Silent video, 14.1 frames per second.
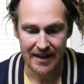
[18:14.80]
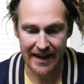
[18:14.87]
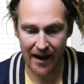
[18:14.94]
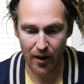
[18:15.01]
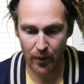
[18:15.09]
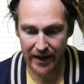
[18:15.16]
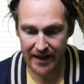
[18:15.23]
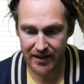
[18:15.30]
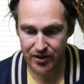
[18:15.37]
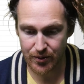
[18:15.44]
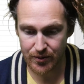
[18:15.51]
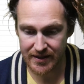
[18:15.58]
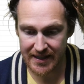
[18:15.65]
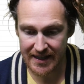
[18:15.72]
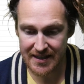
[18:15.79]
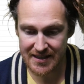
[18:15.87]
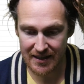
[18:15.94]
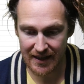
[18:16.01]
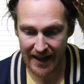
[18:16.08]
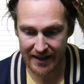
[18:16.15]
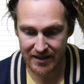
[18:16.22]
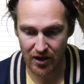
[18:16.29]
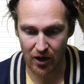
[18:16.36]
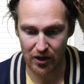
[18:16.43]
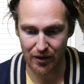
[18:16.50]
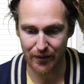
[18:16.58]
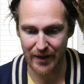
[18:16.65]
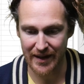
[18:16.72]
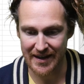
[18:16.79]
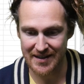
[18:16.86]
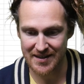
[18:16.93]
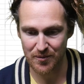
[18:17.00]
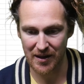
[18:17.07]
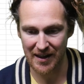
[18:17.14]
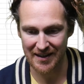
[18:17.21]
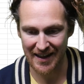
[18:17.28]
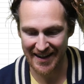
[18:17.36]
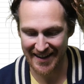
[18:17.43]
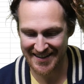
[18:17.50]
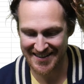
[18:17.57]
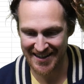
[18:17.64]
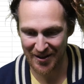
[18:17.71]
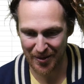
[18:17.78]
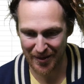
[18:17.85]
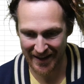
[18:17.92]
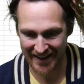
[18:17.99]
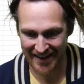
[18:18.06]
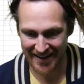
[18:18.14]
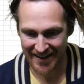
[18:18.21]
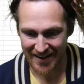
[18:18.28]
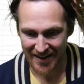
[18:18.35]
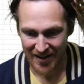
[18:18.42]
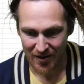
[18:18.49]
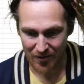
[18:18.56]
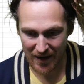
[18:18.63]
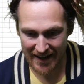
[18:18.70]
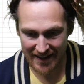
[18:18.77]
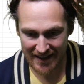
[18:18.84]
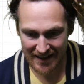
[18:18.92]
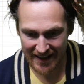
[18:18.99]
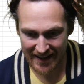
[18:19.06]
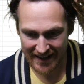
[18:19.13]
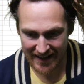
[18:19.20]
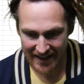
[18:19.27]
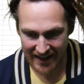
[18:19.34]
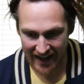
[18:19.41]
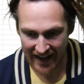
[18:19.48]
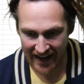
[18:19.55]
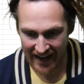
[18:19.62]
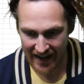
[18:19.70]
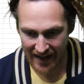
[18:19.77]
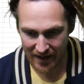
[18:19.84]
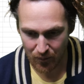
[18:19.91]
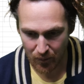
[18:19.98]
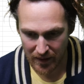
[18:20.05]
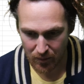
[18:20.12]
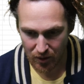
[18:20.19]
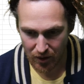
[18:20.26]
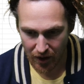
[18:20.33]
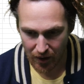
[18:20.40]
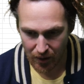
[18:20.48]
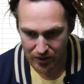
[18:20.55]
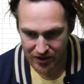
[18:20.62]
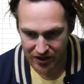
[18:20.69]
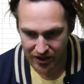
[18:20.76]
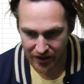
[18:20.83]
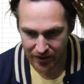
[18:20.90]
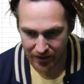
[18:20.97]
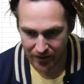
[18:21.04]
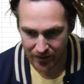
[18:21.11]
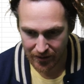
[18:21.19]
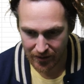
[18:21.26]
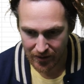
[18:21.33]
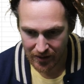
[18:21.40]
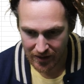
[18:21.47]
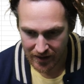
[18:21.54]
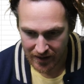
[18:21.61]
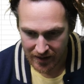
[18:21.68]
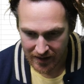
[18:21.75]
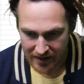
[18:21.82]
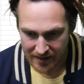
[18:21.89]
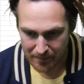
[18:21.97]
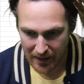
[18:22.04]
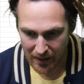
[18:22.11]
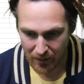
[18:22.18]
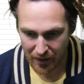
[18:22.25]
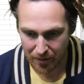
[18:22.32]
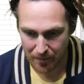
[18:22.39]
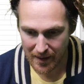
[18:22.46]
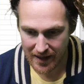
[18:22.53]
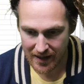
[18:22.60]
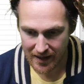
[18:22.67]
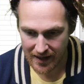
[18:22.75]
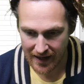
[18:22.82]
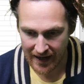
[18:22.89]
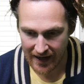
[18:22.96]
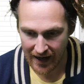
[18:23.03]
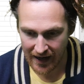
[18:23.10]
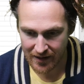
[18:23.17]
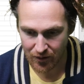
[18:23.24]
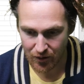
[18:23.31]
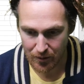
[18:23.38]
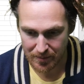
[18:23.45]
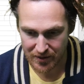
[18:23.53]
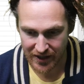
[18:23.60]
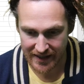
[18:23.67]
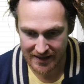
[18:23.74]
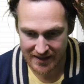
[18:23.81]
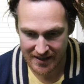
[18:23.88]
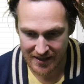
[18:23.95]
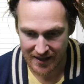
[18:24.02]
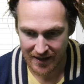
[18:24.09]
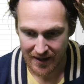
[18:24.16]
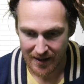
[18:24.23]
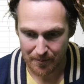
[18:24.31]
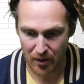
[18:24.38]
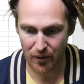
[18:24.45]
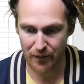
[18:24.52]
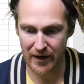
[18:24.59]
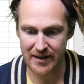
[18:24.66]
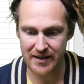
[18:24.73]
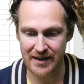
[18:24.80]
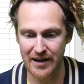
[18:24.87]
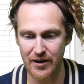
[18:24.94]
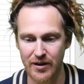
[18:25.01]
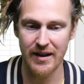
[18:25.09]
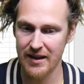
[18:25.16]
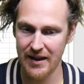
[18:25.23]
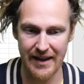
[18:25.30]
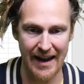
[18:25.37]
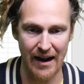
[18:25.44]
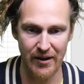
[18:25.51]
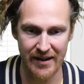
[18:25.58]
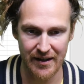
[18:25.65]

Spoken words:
Now we need to deselect all of these while I let Excel think. Right click, and we will go to, bear with me, Ungroup Sheets. Perfect, then you can click out